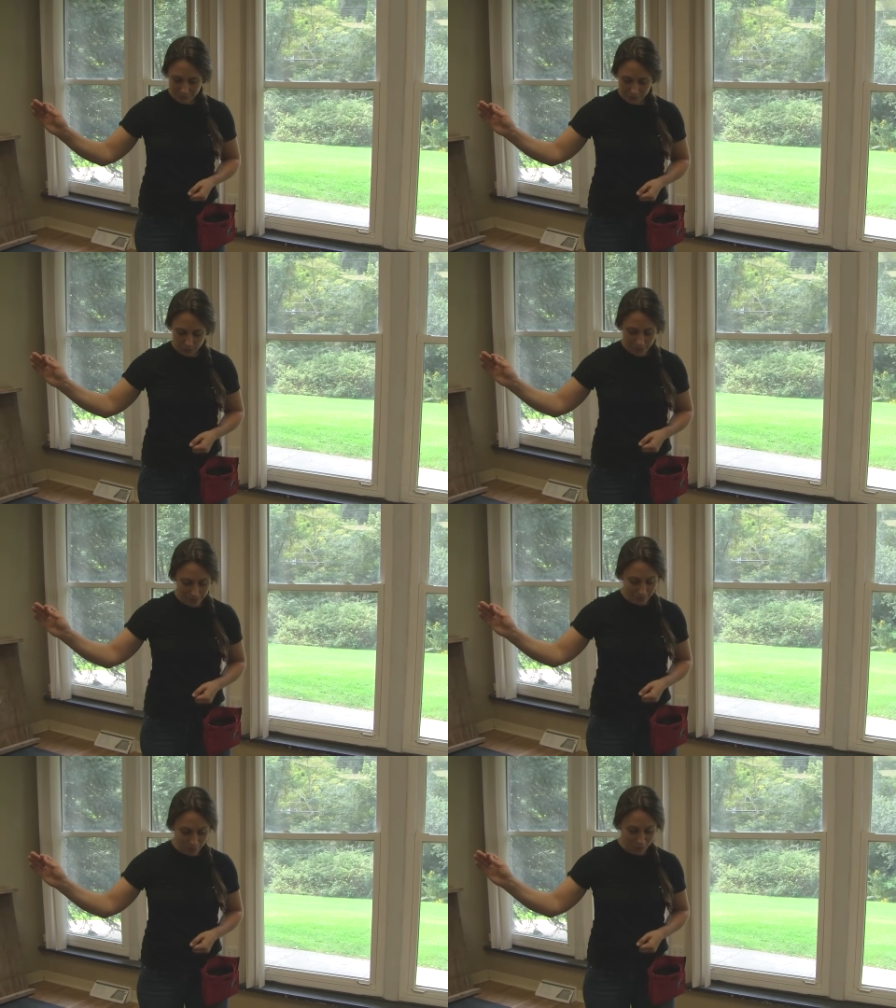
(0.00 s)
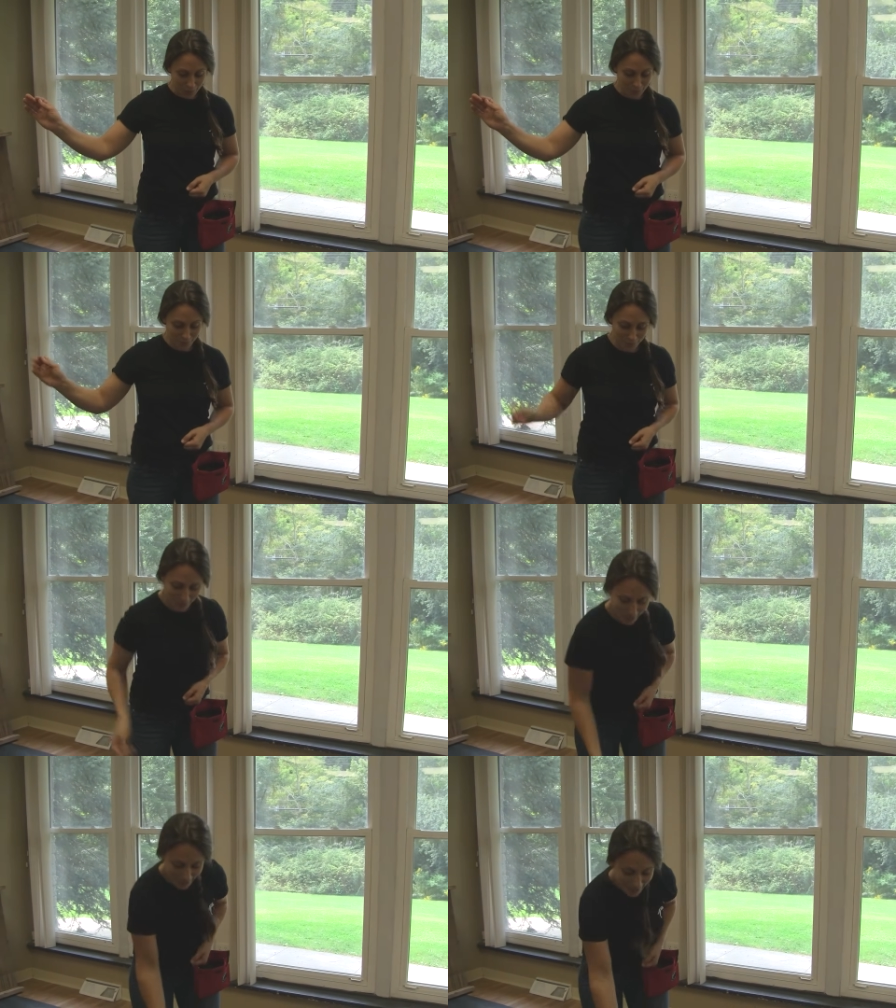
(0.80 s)
Spike. Good
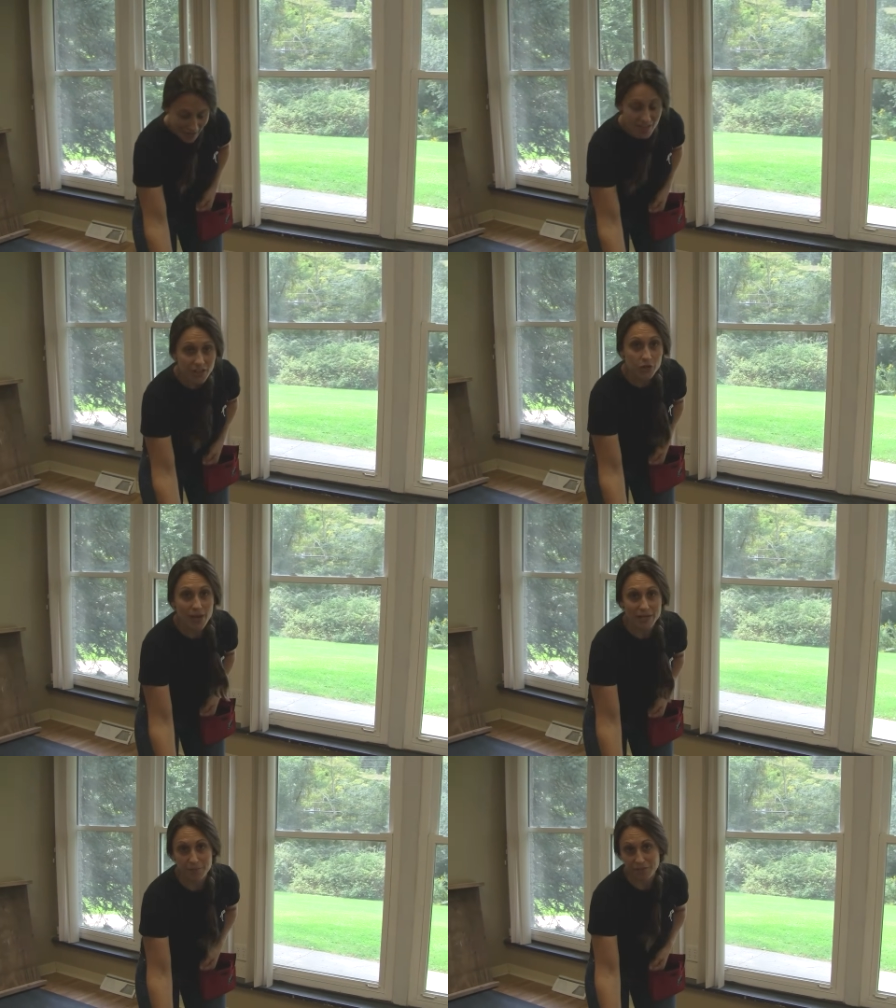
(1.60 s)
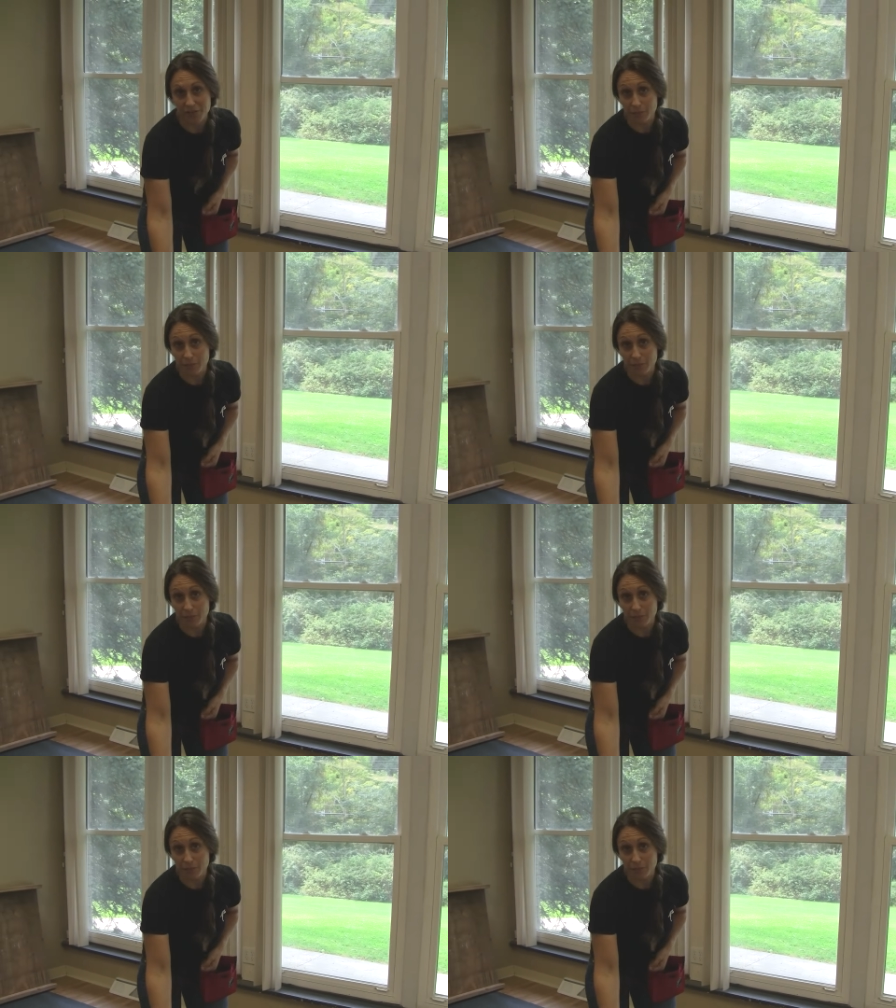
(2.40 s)
boy. And then you end up feeding